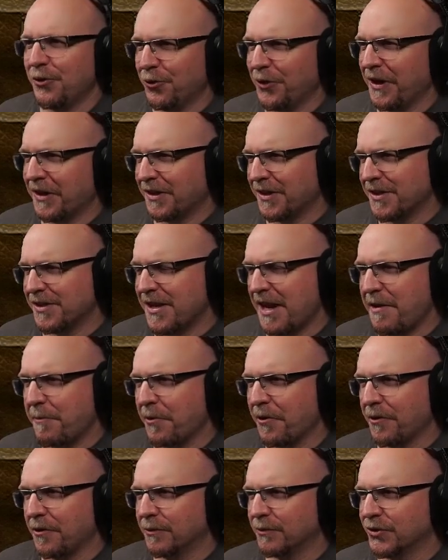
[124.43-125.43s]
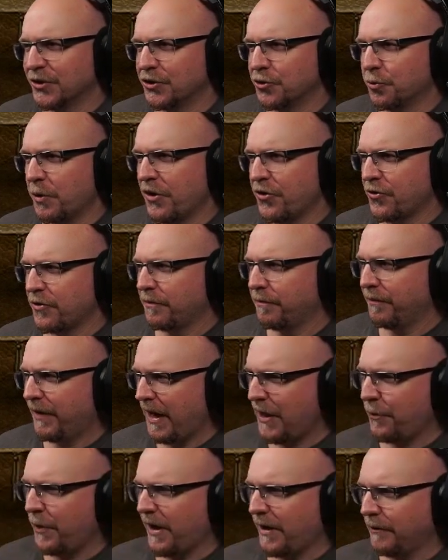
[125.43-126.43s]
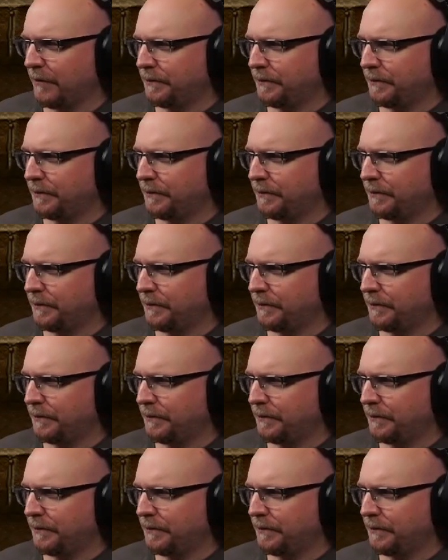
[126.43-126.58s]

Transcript: like the tamer situation. Anyway.